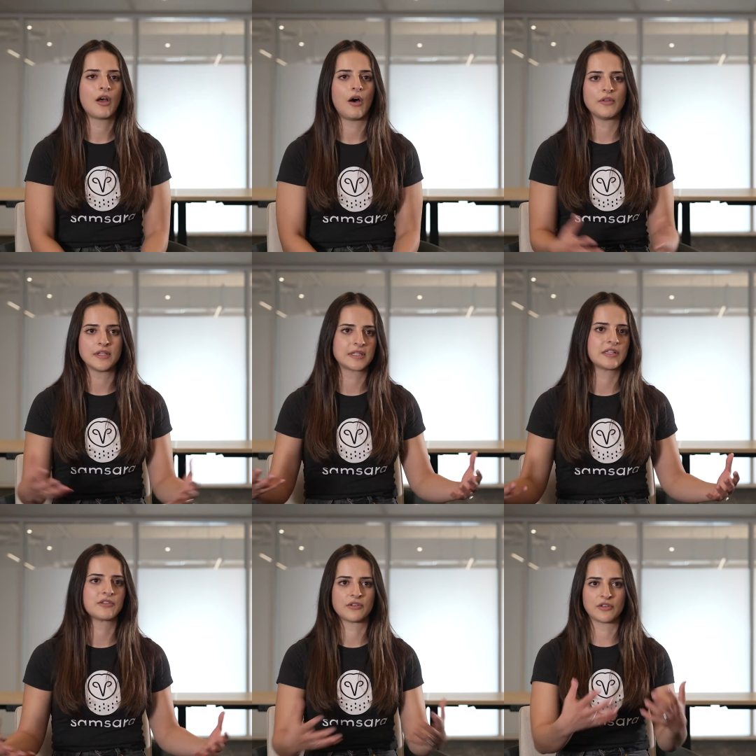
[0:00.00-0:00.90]
all these
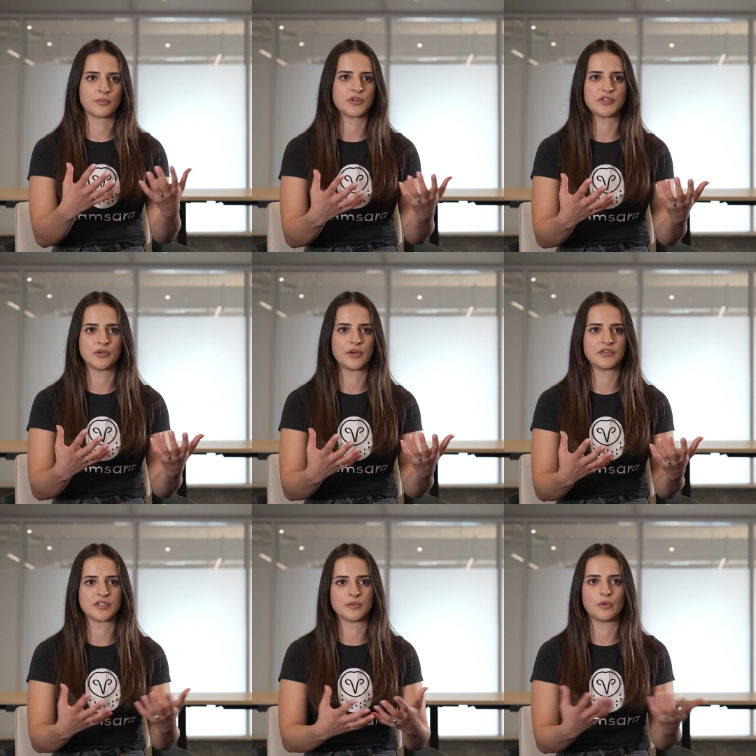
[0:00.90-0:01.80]
things are in the pursuit of
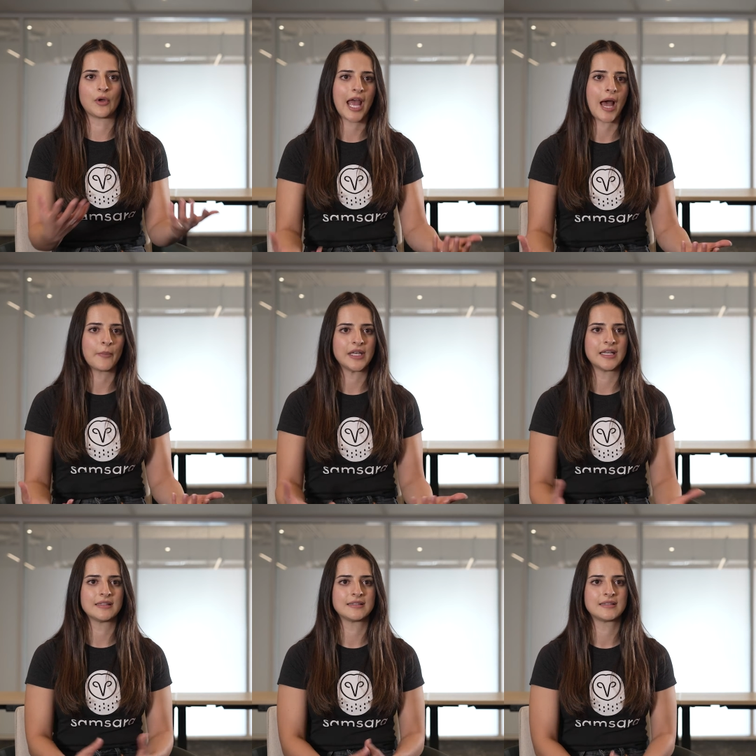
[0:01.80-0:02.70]
just employee
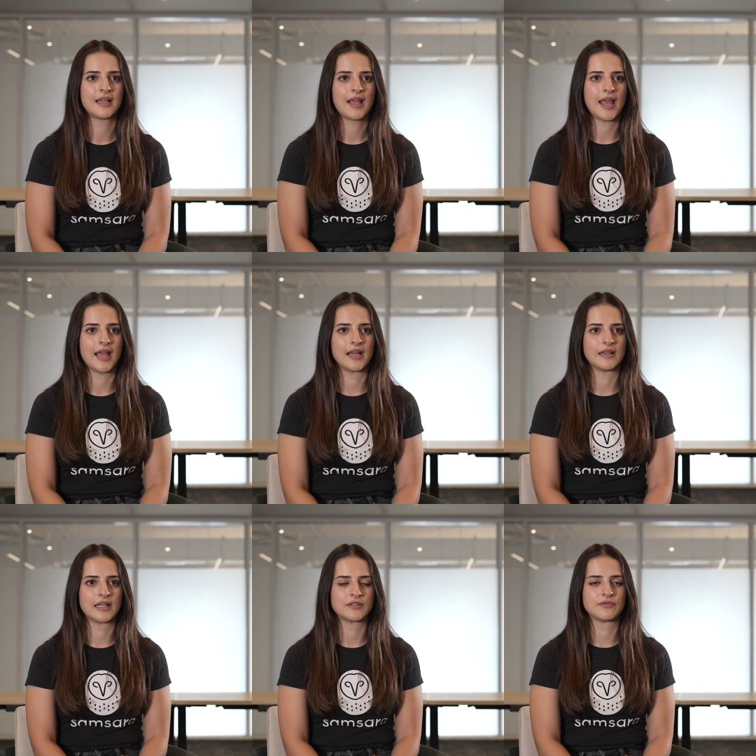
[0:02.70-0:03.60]
happiness,
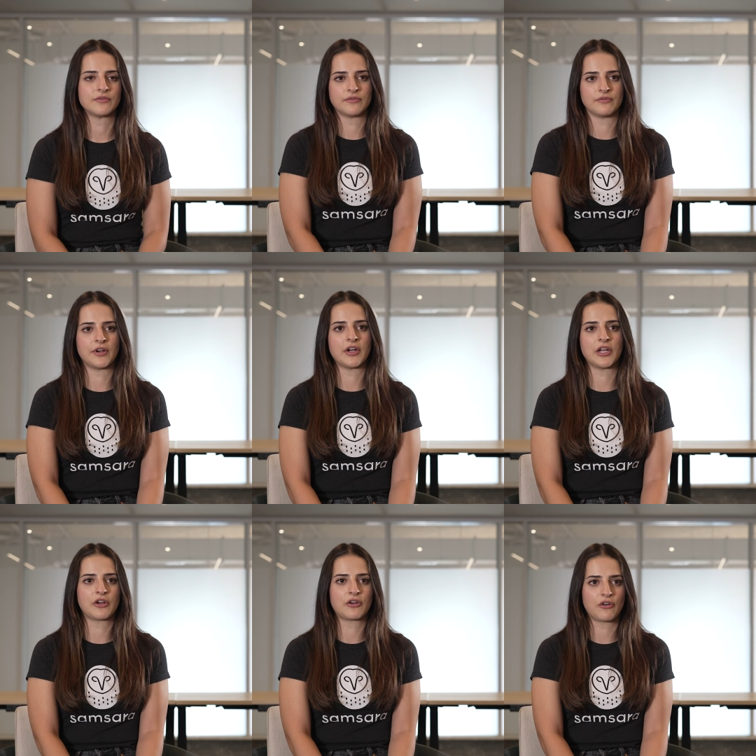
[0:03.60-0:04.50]
and that's very
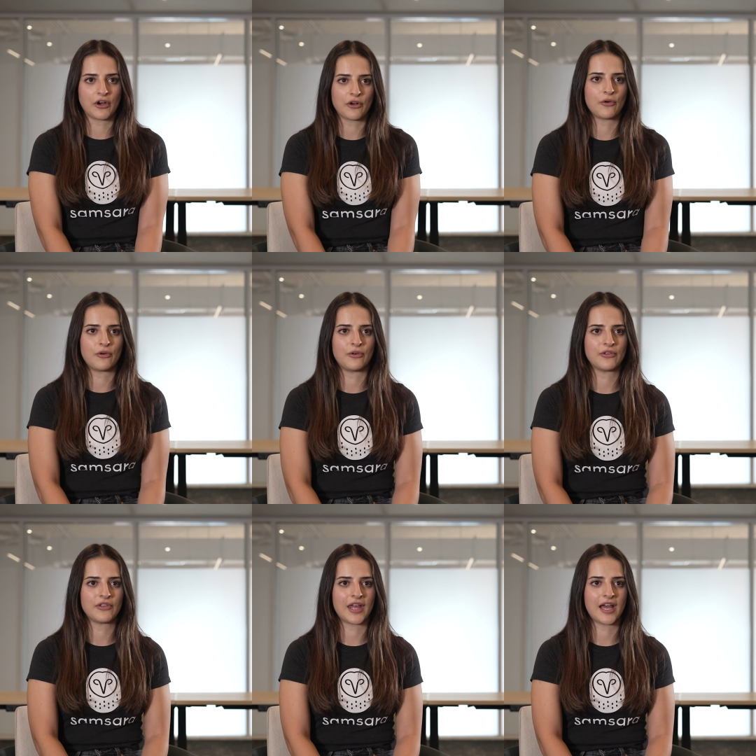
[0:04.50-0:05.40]
critical
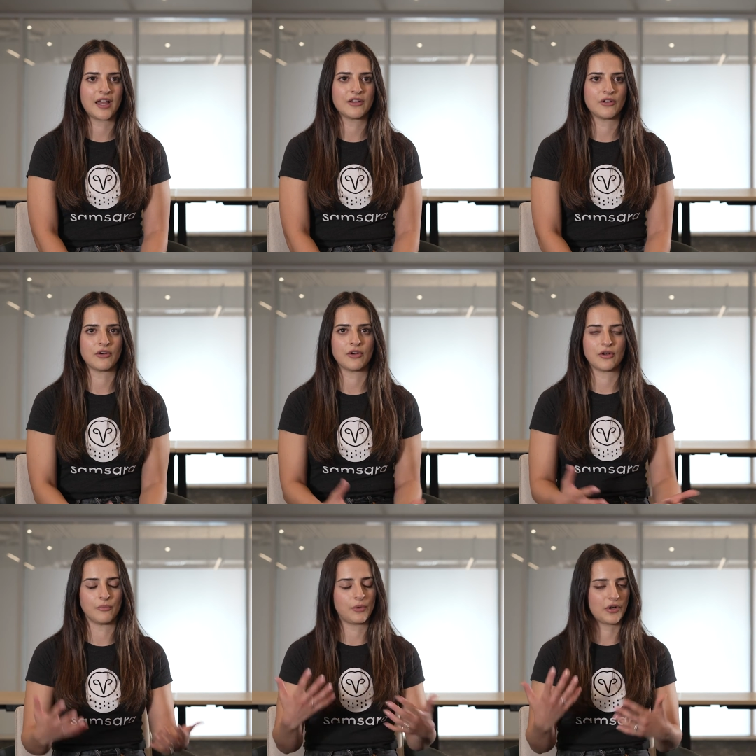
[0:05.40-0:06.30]
that your
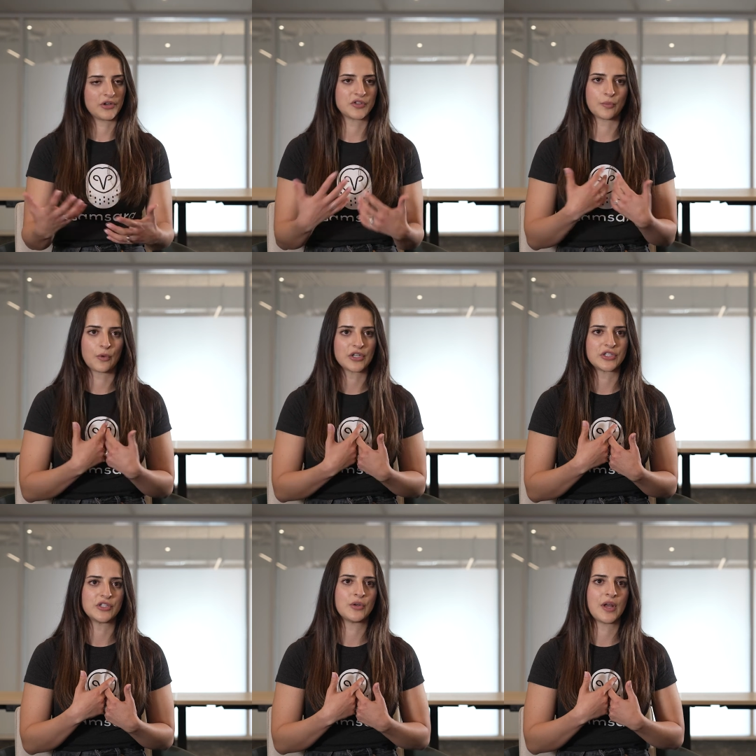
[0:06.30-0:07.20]
employer
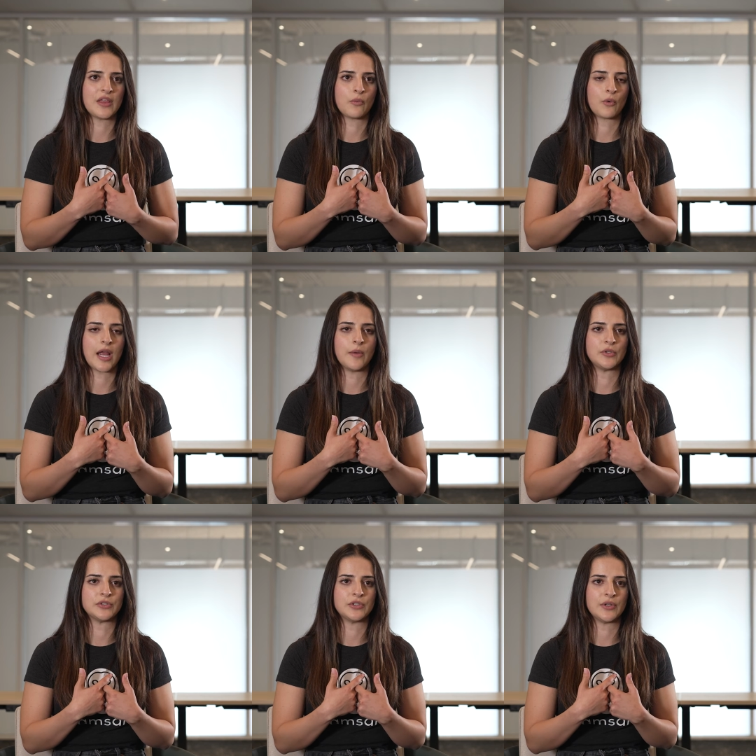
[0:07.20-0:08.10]
supports you, and then we're
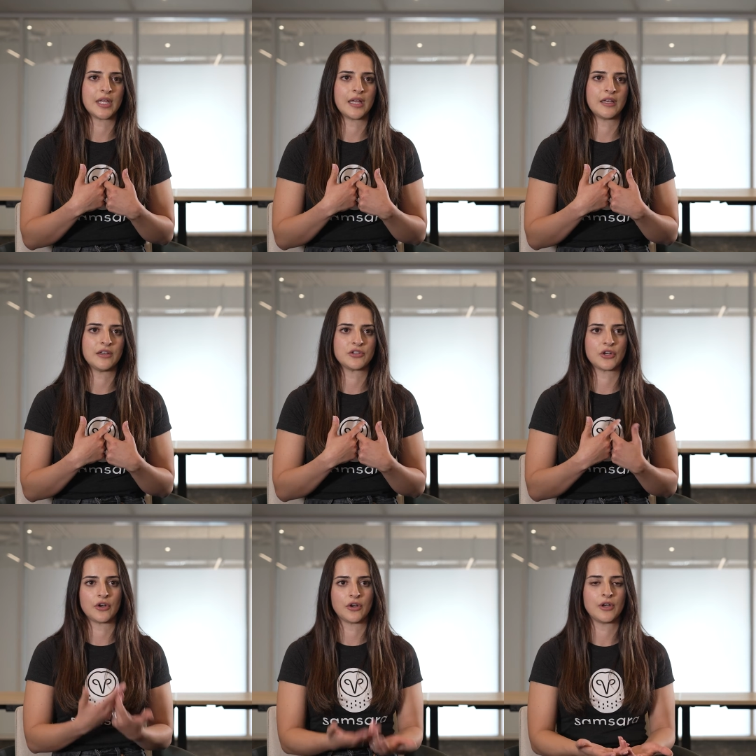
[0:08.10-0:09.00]
able to then in
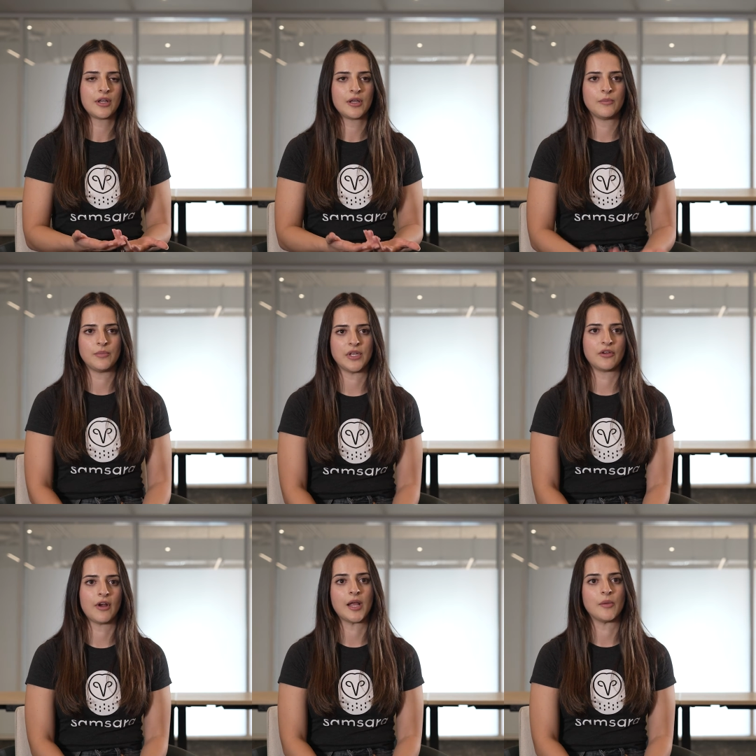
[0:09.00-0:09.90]
turn be great